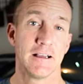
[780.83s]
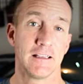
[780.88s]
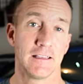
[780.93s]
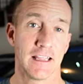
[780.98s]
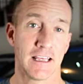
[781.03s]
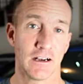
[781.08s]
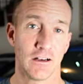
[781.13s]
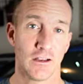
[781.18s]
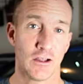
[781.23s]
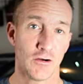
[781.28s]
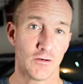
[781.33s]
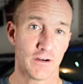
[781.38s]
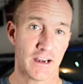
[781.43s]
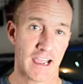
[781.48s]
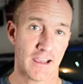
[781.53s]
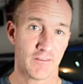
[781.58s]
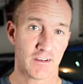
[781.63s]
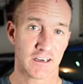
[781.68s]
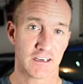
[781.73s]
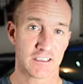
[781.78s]
let alone
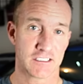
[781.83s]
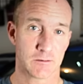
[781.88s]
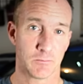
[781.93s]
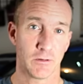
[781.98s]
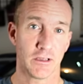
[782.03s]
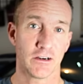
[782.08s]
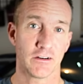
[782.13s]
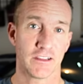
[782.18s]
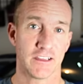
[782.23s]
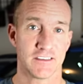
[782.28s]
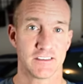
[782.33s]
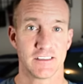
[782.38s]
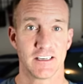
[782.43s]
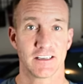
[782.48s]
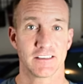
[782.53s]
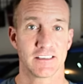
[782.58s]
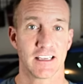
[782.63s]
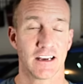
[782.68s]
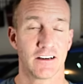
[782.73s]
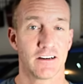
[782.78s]
having a splitter that
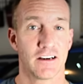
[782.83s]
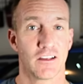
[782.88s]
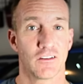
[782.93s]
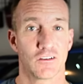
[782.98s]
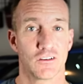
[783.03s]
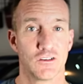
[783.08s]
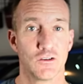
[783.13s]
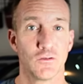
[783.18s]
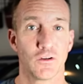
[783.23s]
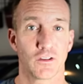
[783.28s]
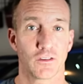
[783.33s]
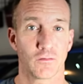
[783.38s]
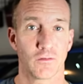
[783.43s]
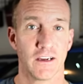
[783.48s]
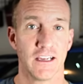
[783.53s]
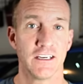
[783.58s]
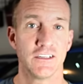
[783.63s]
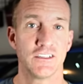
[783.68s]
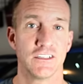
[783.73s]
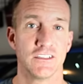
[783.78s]
sticks out another 2 or
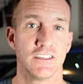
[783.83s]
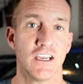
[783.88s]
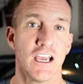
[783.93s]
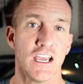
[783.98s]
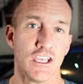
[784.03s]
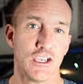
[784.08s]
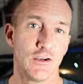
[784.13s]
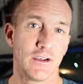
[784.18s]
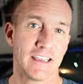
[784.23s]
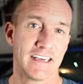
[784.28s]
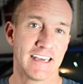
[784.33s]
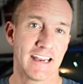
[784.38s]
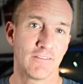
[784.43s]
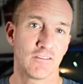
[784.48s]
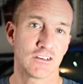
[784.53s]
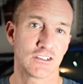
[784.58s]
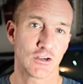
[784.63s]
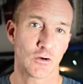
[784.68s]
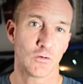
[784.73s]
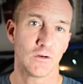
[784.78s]
3 inches. You can
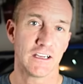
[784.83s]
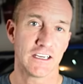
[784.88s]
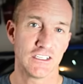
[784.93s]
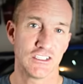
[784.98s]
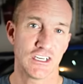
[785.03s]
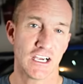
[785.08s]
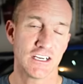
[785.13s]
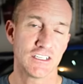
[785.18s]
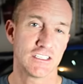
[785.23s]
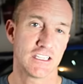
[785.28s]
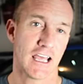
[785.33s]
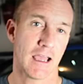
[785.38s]
never totally judge